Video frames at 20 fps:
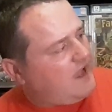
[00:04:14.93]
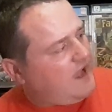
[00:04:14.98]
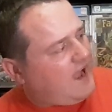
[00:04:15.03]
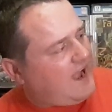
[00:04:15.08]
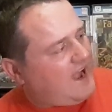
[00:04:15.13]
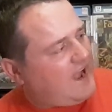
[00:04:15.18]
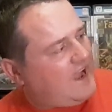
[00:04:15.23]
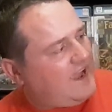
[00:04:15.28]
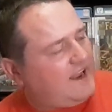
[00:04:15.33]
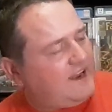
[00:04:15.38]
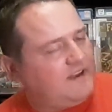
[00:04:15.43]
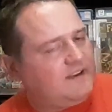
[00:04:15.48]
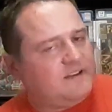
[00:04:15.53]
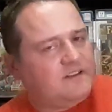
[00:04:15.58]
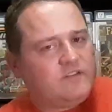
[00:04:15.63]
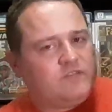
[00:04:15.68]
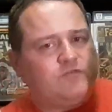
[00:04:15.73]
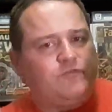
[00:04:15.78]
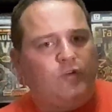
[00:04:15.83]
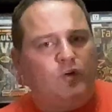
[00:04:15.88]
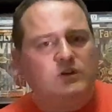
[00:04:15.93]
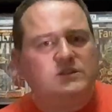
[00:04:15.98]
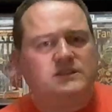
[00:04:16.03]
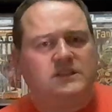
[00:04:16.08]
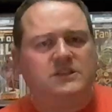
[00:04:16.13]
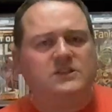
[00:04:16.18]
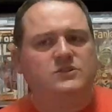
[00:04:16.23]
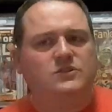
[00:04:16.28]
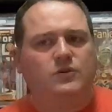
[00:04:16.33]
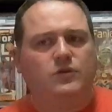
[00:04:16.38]
And the first
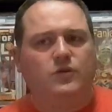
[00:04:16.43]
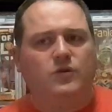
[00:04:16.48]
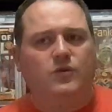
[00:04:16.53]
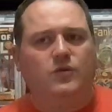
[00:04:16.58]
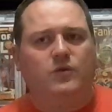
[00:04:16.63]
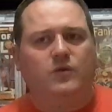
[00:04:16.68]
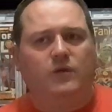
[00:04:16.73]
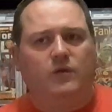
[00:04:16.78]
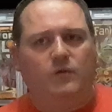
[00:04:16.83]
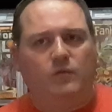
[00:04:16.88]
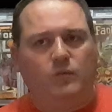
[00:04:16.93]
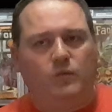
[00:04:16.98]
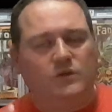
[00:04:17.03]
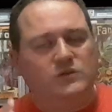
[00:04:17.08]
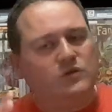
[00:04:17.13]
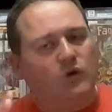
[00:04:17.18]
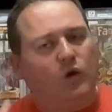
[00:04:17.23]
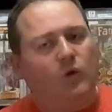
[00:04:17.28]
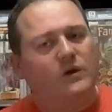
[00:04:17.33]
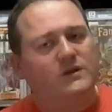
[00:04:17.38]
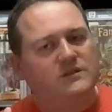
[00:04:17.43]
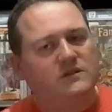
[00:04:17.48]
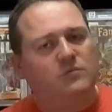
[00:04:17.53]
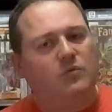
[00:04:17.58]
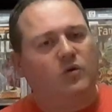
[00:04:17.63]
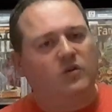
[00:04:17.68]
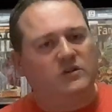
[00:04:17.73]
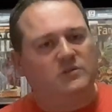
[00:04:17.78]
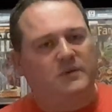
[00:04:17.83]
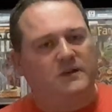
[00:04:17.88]
issue was always the
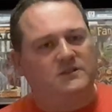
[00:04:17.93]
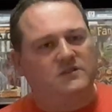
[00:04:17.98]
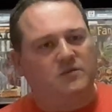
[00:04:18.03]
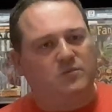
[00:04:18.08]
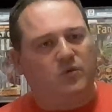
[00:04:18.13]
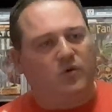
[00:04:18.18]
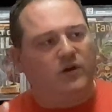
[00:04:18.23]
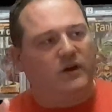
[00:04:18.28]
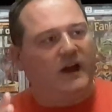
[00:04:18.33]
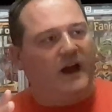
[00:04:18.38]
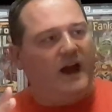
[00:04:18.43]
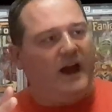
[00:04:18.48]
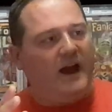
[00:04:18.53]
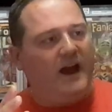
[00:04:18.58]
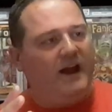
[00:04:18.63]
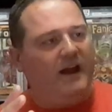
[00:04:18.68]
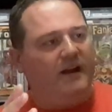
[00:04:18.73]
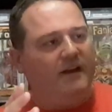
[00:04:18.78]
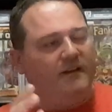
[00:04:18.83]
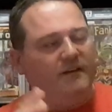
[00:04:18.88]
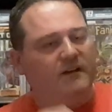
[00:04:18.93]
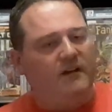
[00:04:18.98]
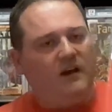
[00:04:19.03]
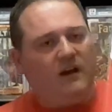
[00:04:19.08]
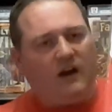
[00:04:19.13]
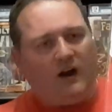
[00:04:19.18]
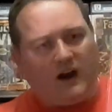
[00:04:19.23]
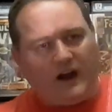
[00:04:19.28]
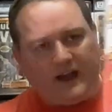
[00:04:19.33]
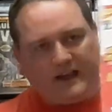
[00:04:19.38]
more expensive book, and
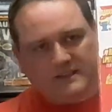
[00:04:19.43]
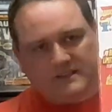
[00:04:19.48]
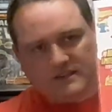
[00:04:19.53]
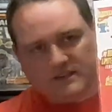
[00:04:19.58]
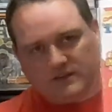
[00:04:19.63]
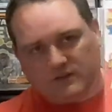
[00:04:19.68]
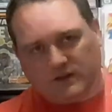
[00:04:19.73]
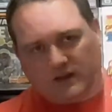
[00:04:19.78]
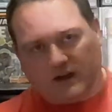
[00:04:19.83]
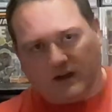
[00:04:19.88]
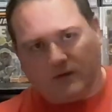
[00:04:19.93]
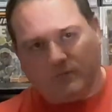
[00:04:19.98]
I had to